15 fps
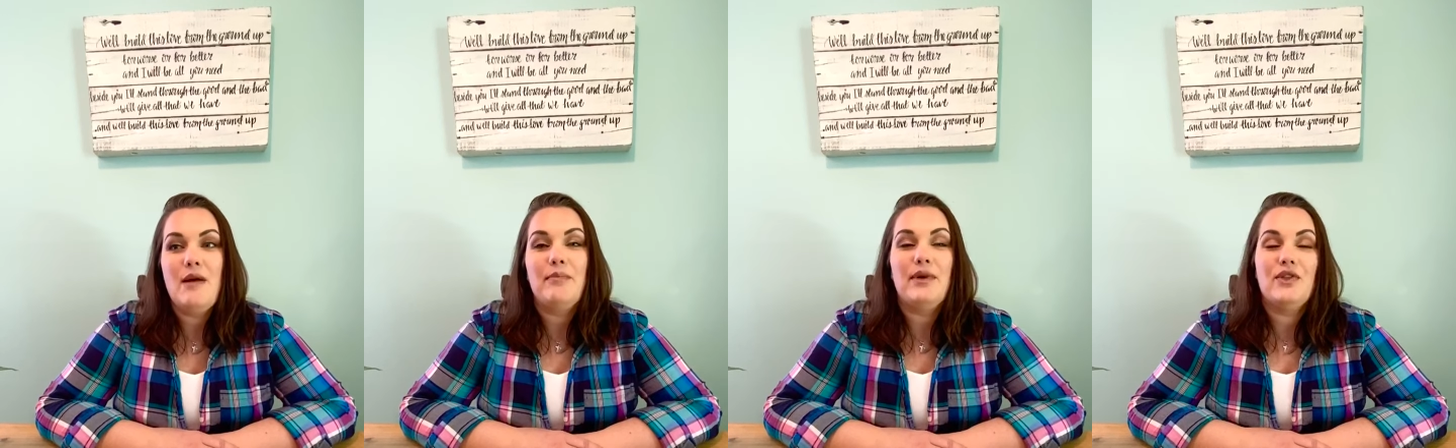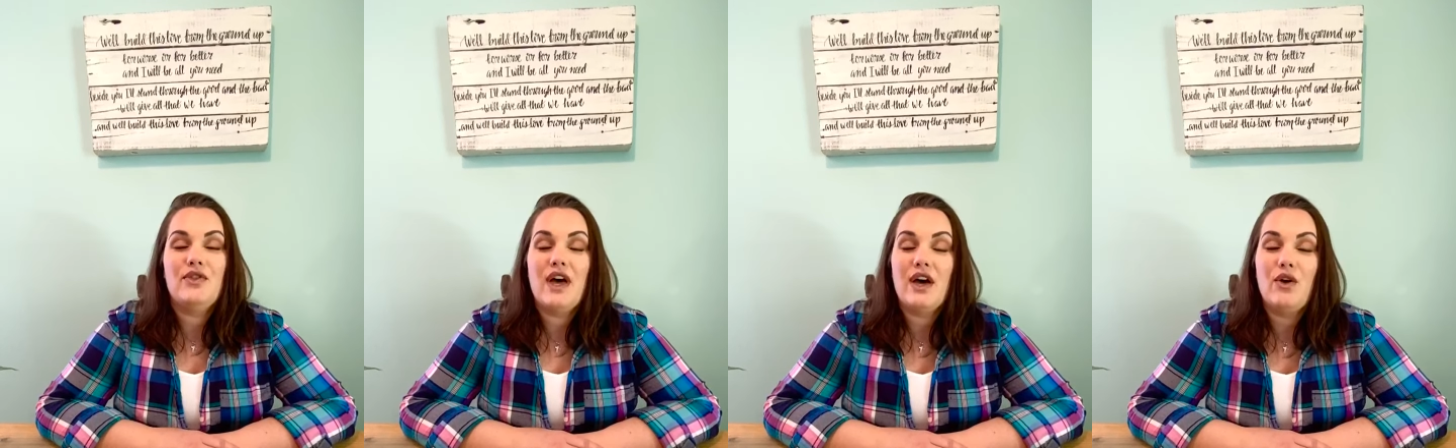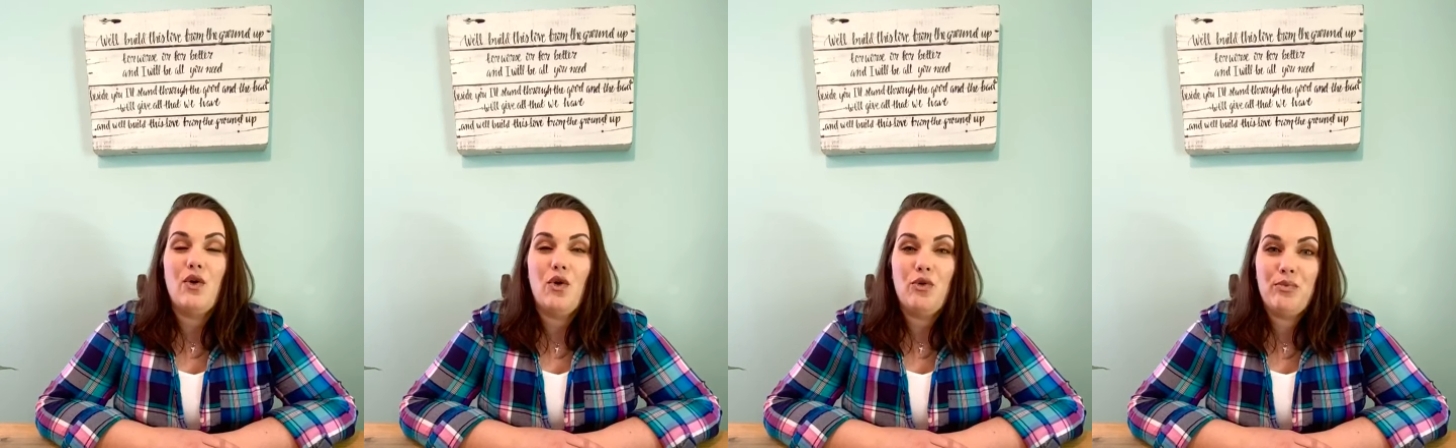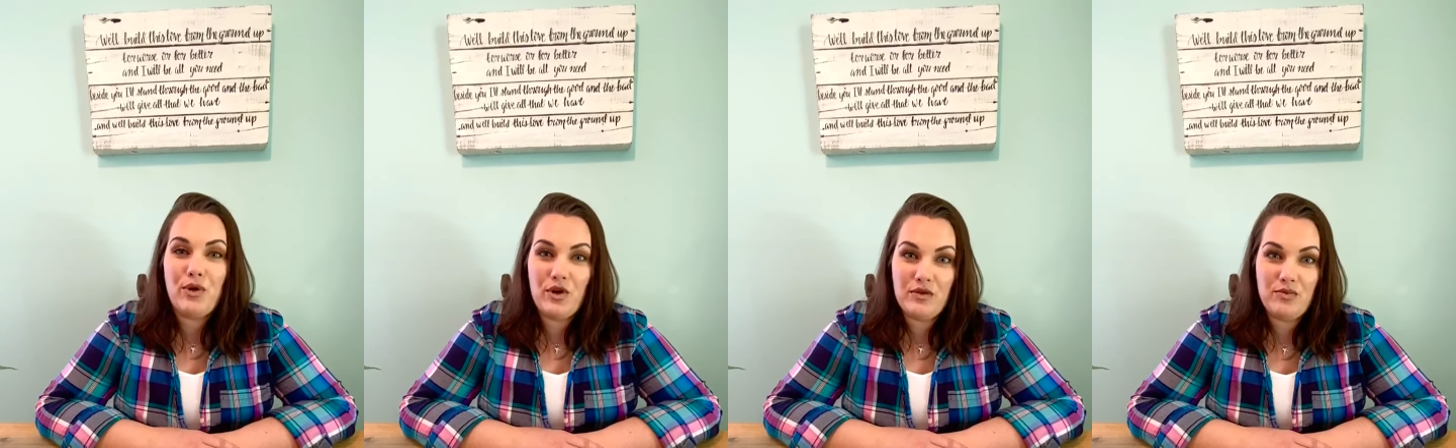but that whole
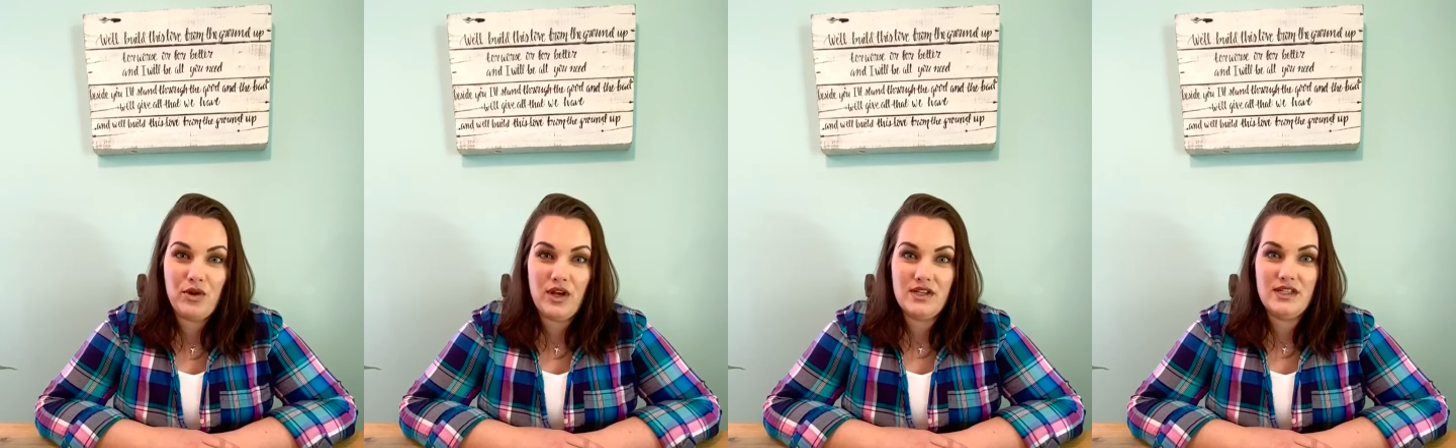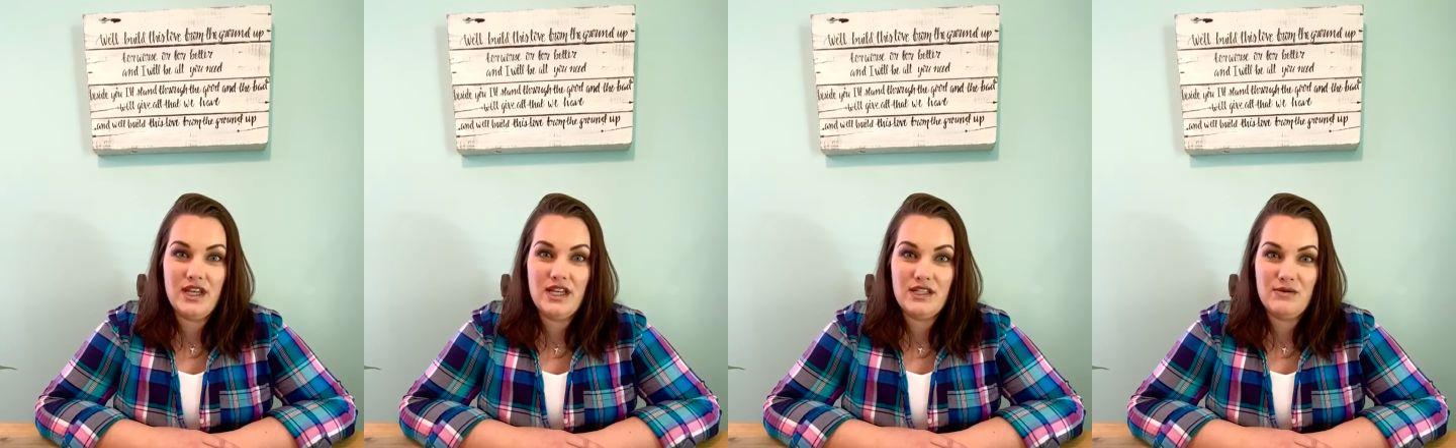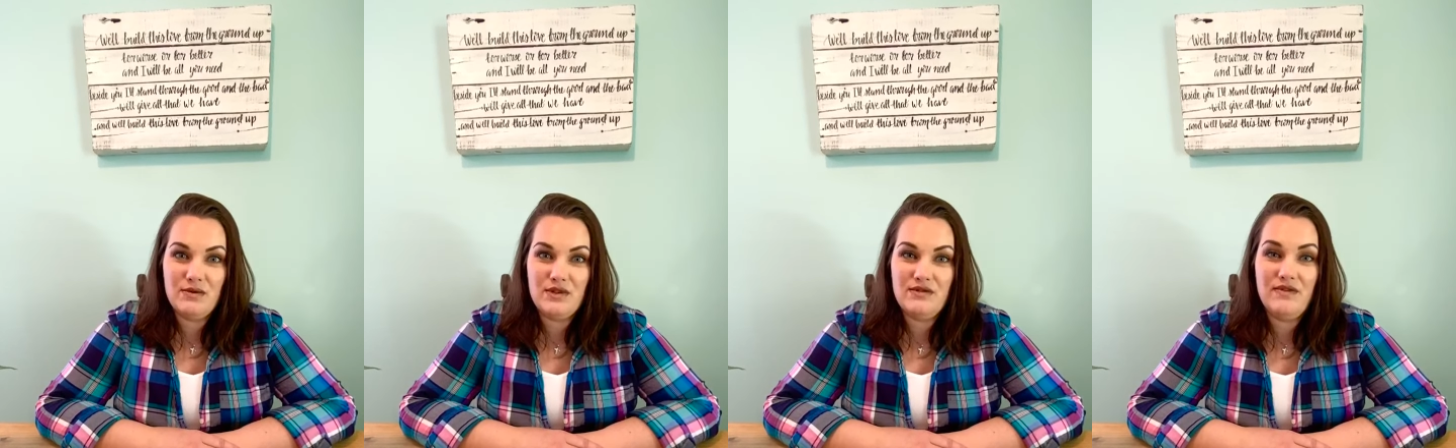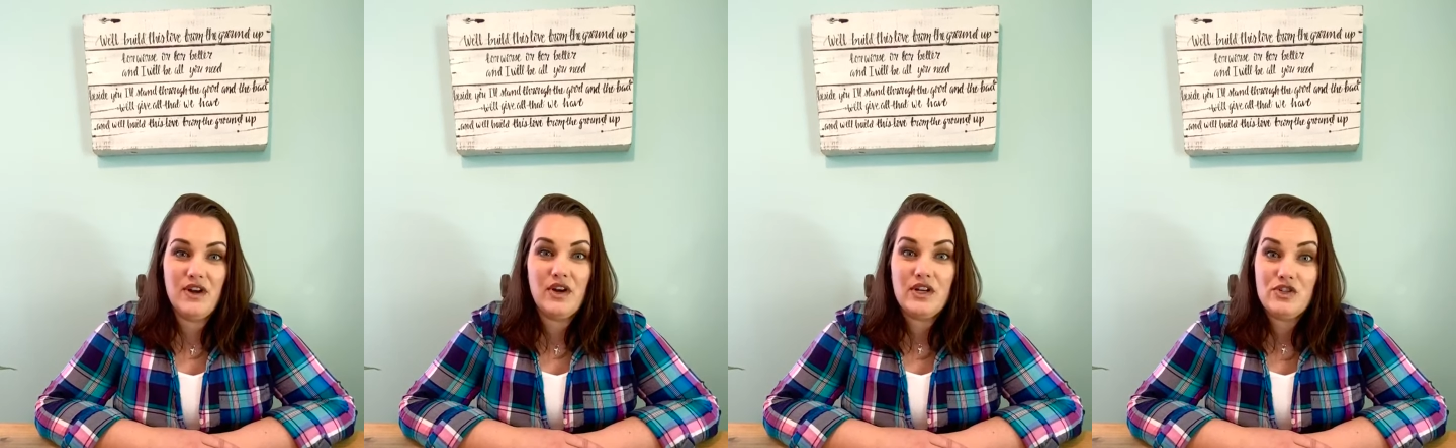birth process was
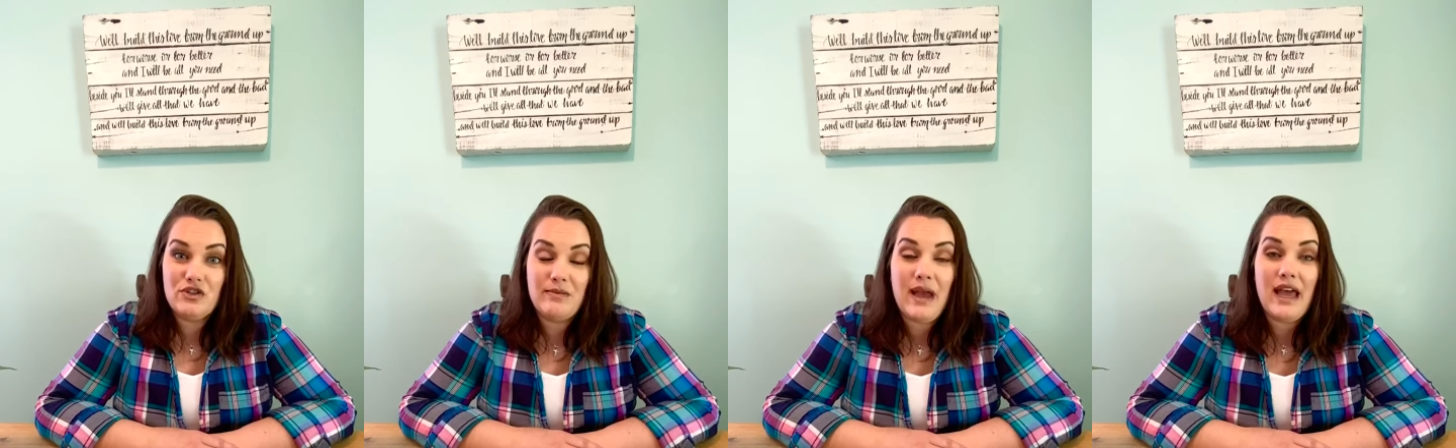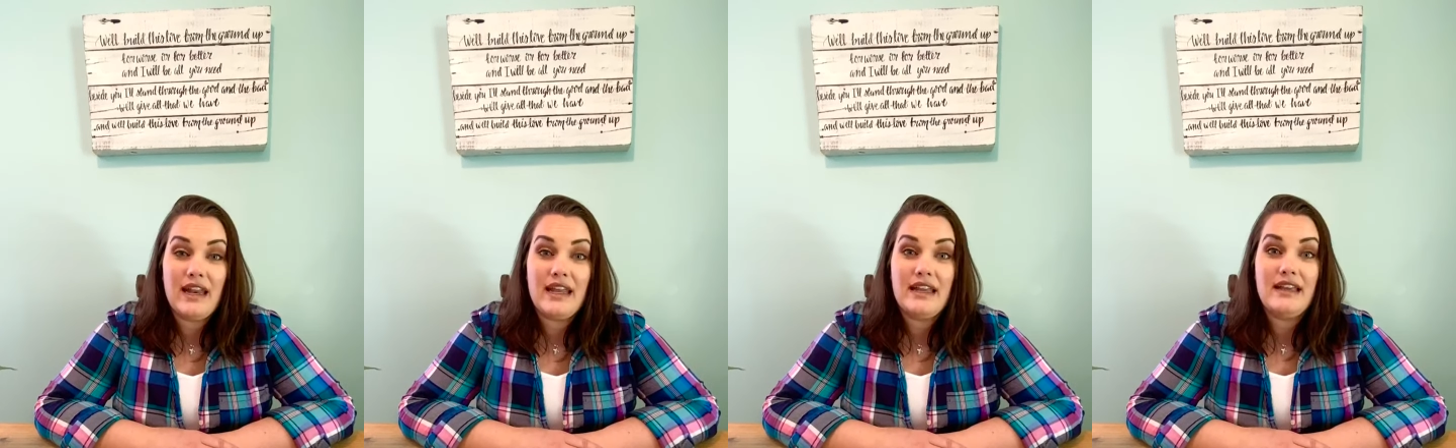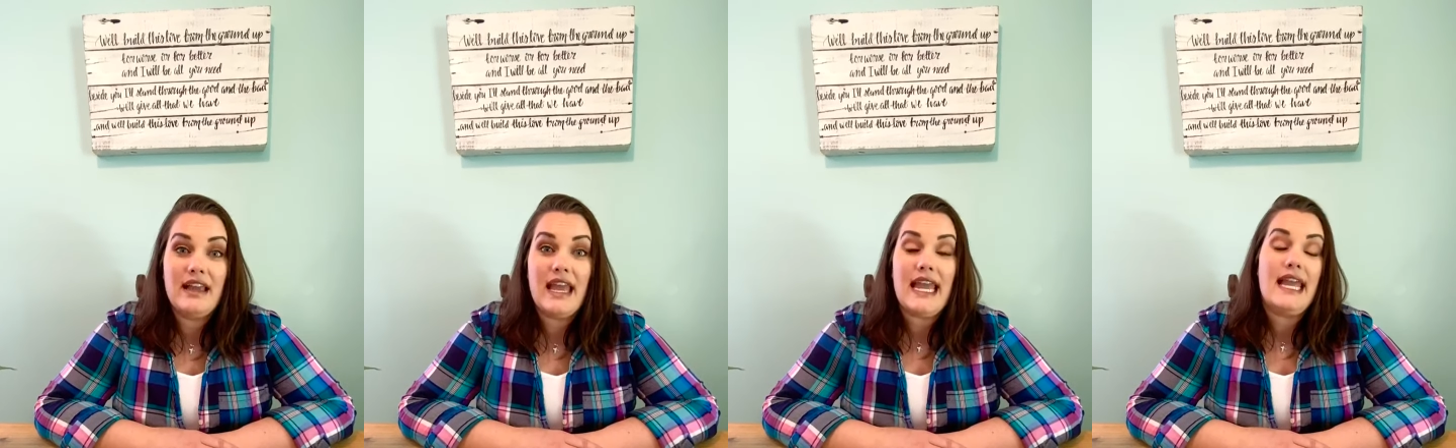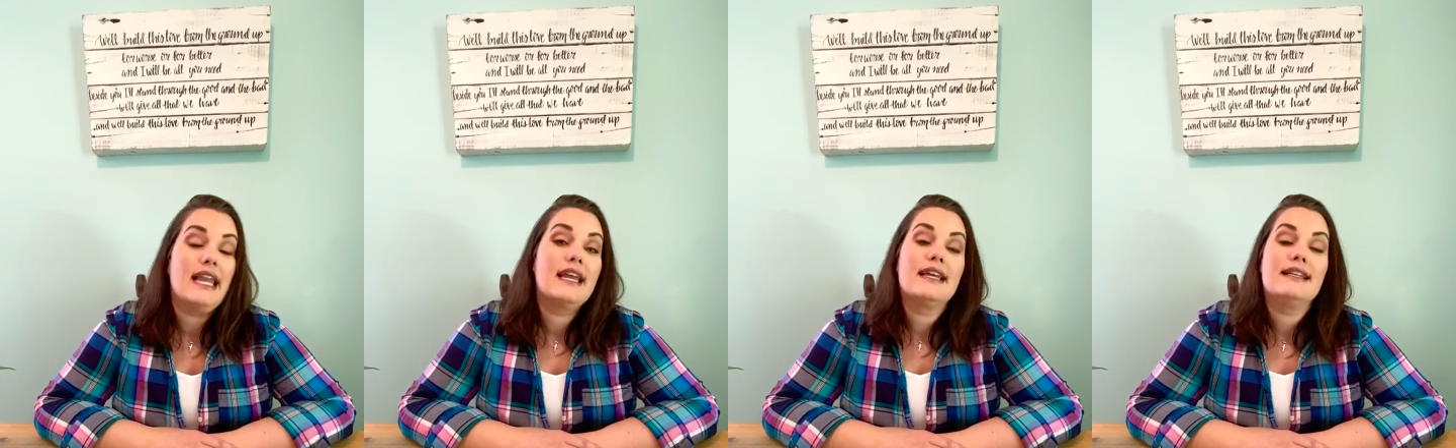very traumatic,
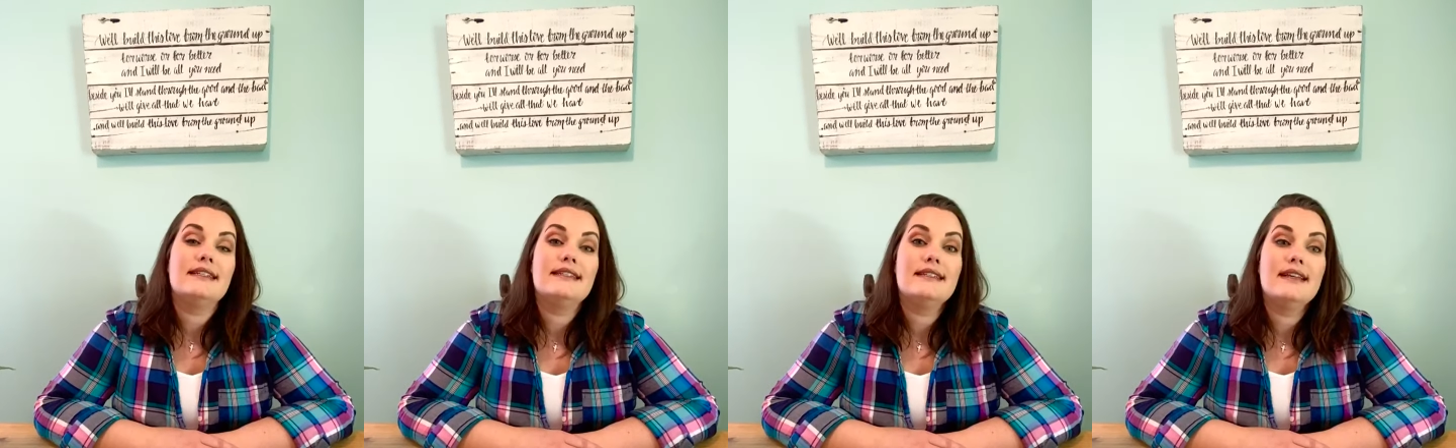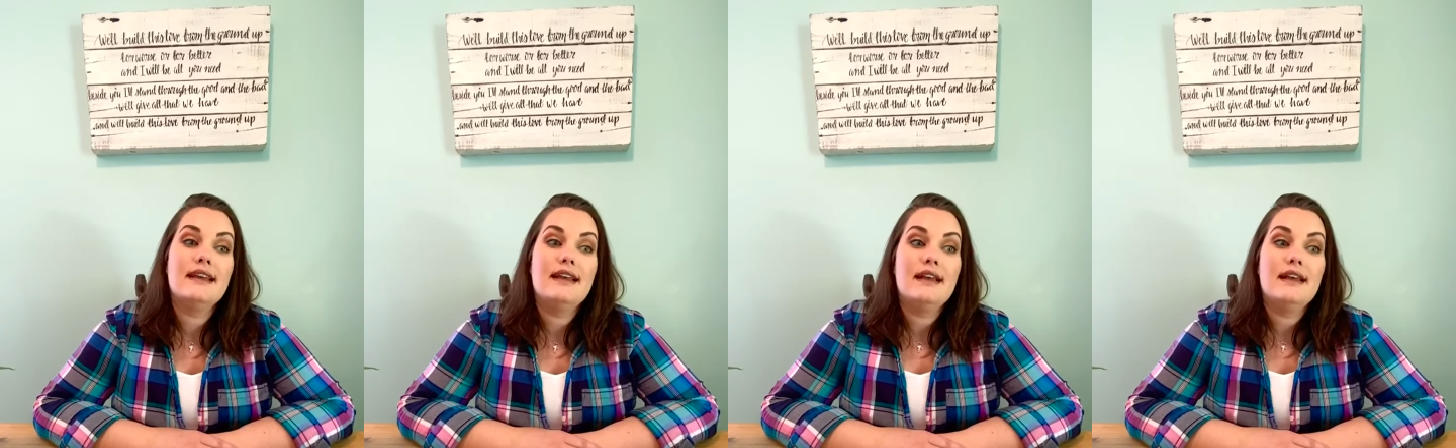and